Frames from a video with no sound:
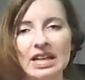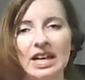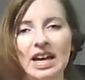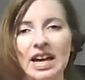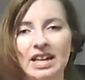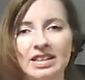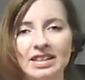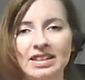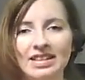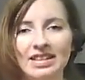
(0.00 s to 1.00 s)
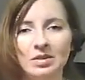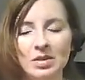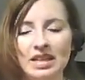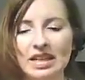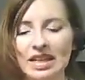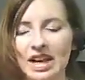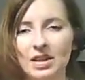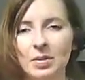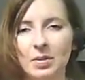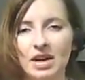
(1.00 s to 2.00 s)
and when they get out of
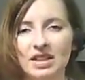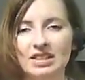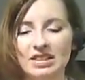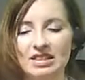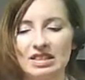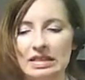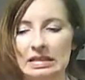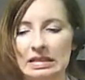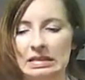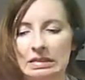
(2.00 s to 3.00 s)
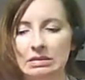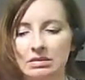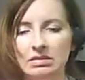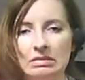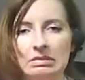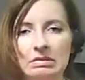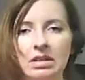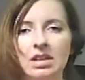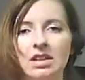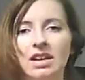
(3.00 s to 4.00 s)
the box they're thinking, ooh,
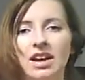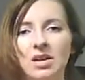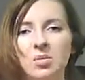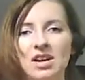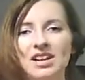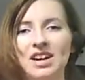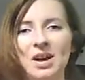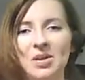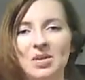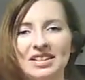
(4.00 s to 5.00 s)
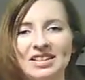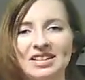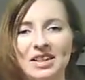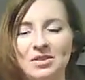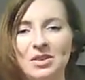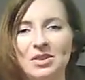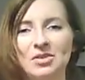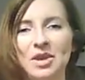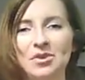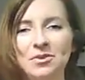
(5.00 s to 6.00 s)
I don't want this stuff all over
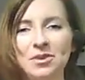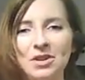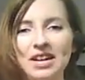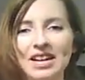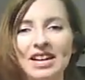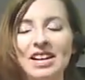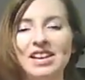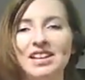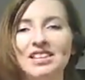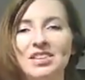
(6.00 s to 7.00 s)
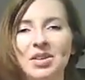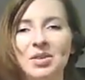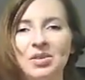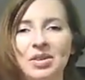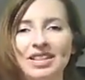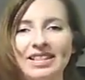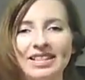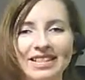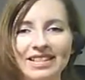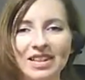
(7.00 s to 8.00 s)
my fur. So
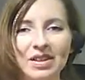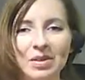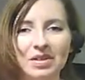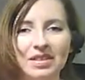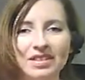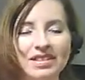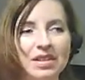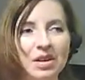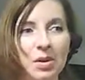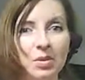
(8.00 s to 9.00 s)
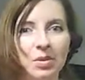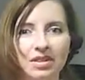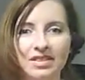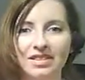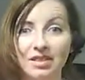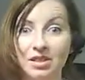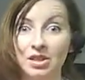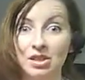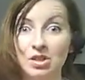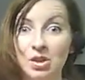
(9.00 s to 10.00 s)
they'll go and, oh, well, the
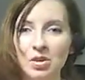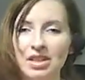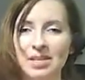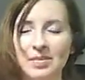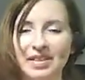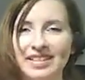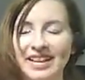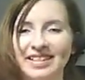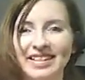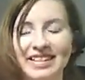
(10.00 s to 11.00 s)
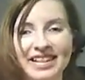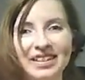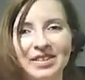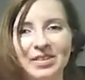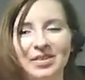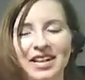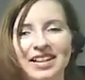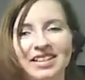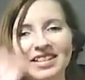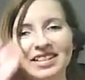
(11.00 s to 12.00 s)
linoleum is nice and clean, I'll use that
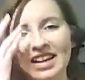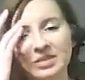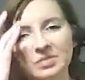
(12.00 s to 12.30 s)
instead.